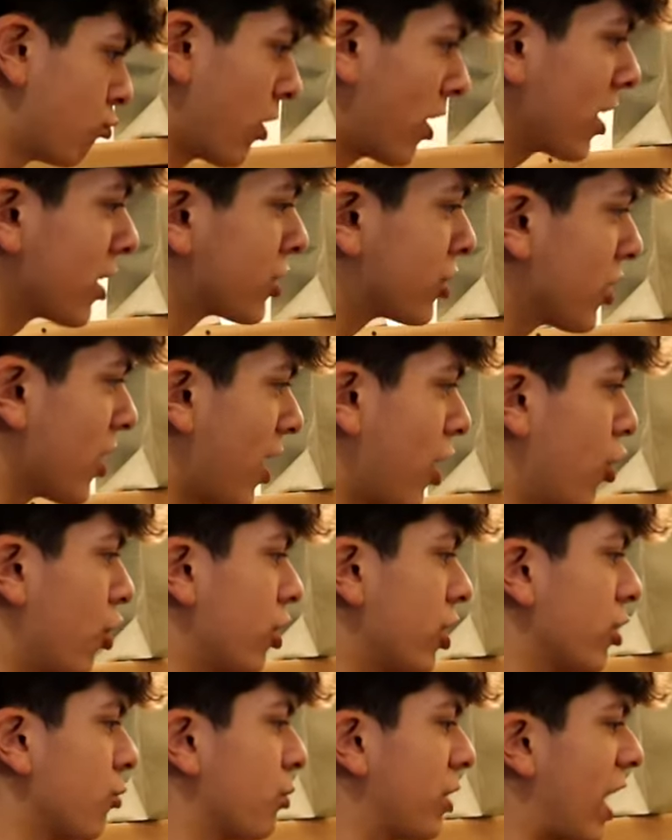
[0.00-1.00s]
Right next to that
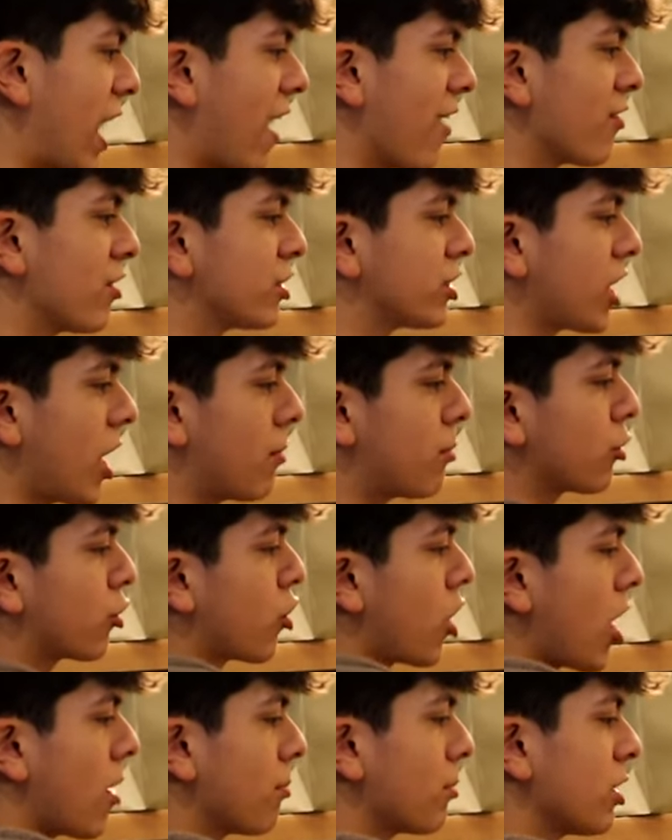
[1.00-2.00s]
hoodie we have this
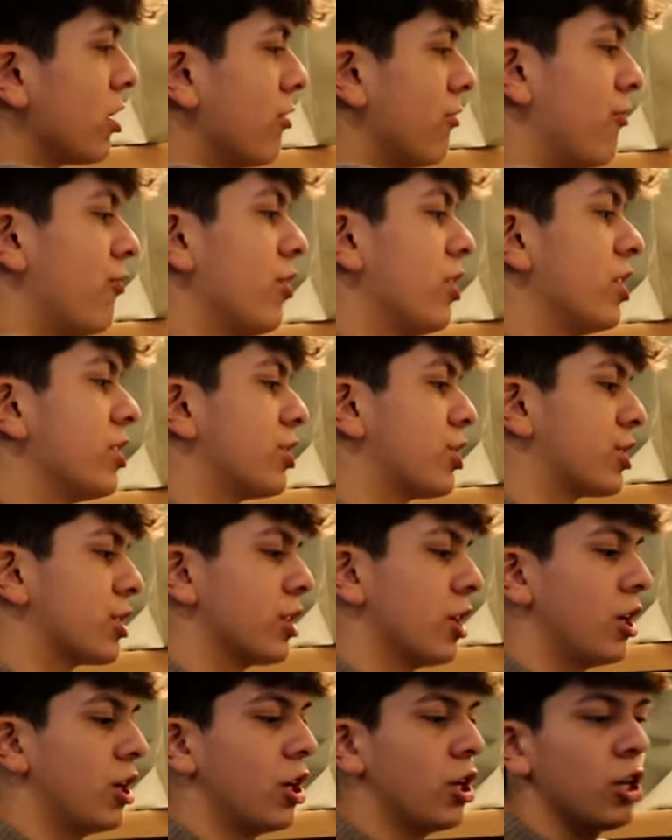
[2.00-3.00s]
Abercrombie and Fitch
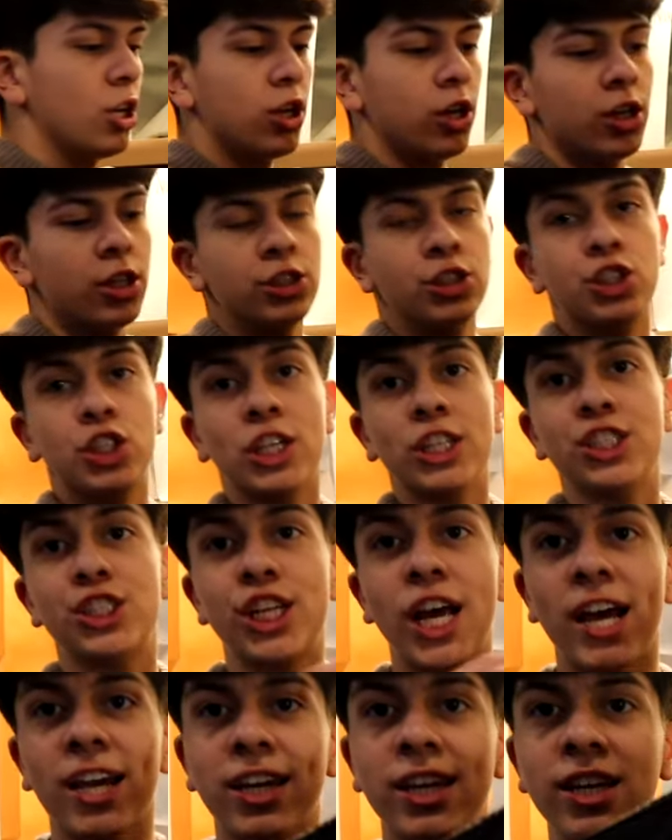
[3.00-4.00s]
jean
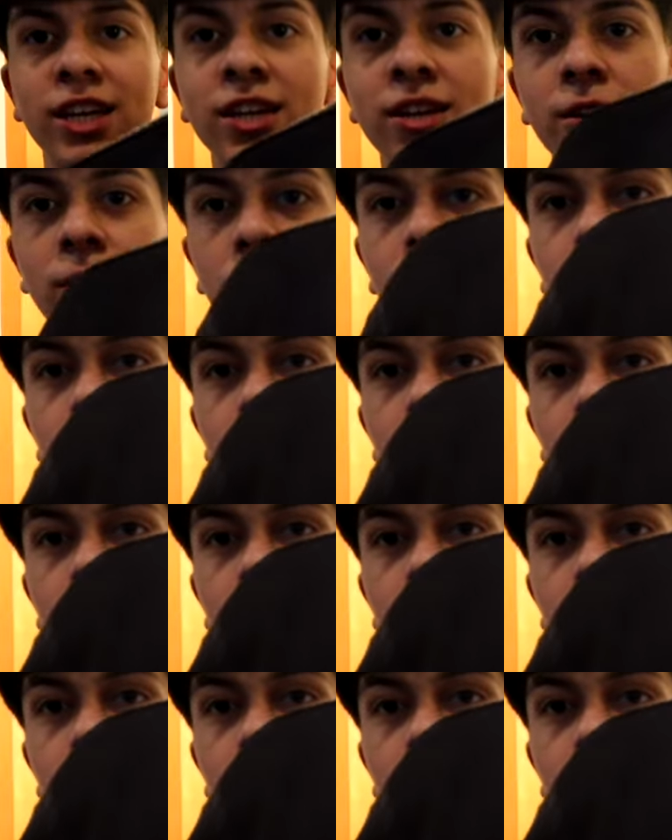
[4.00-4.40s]
jacket,